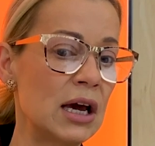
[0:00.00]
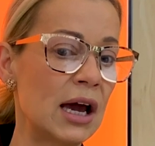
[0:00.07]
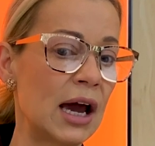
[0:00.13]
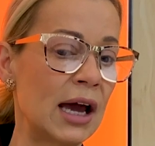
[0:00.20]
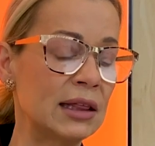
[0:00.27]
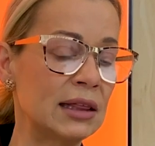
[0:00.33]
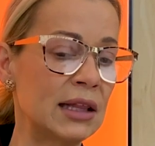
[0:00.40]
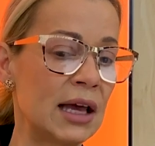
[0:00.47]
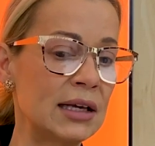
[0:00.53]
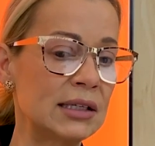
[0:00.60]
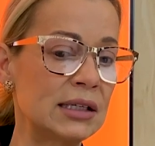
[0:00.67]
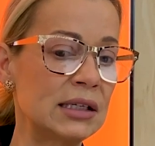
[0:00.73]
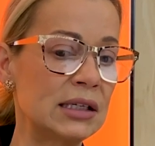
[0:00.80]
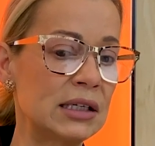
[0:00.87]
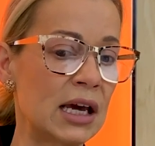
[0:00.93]
at that
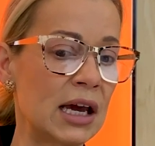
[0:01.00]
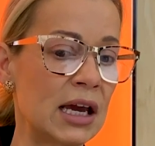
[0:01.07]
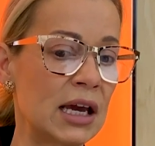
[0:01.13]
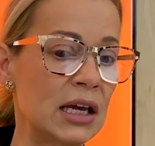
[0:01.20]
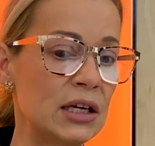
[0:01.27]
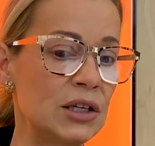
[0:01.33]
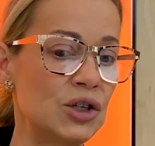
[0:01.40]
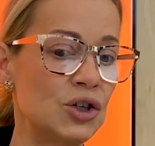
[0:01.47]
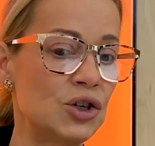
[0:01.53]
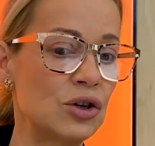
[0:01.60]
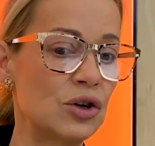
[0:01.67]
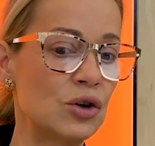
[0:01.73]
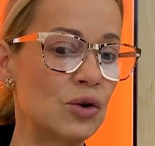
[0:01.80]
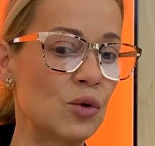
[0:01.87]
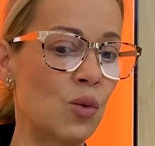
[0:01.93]
stage,
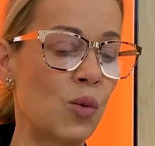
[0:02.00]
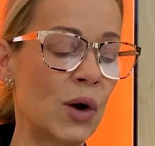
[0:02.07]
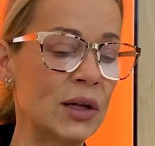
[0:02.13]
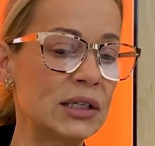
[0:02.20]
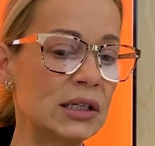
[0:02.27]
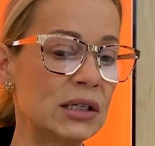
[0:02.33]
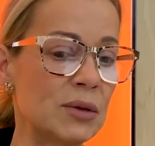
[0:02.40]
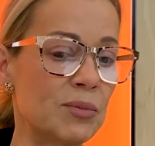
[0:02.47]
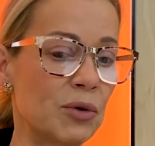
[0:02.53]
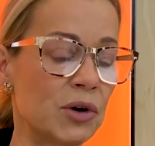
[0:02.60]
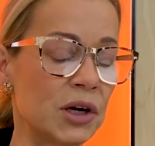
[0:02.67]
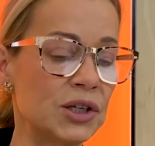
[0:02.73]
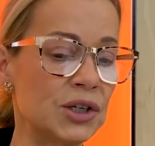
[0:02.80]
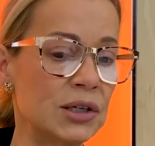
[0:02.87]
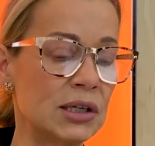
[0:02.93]
once a
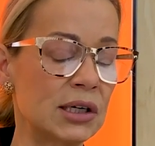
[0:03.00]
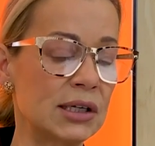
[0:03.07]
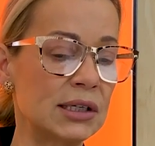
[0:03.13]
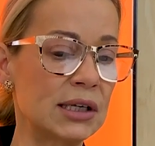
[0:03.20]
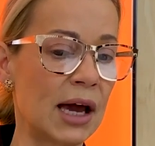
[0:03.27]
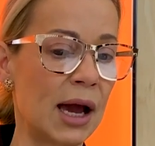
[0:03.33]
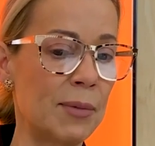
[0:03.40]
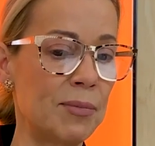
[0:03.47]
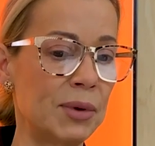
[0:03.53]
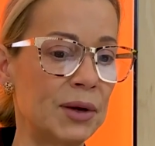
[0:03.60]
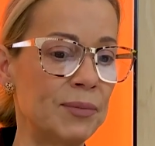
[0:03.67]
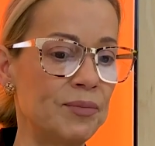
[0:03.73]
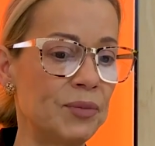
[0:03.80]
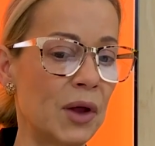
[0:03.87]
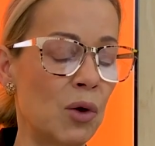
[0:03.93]
separation does
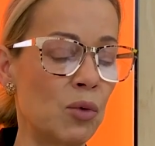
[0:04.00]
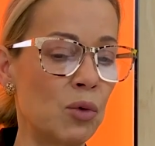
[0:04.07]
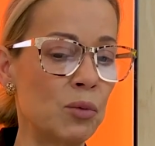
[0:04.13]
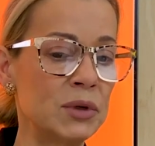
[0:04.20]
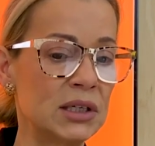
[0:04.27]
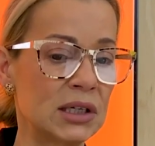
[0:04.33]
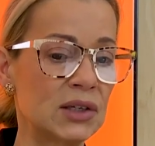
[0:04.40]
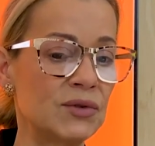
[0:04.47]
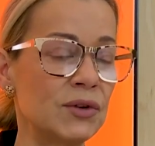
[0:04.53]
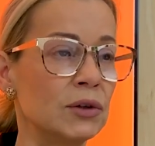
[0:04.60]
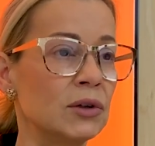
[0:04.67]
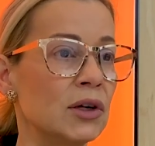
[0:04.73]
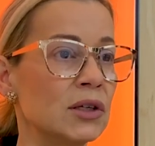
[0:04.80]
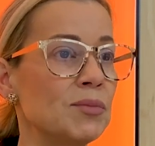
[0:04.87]
happen, a woman does feel lost,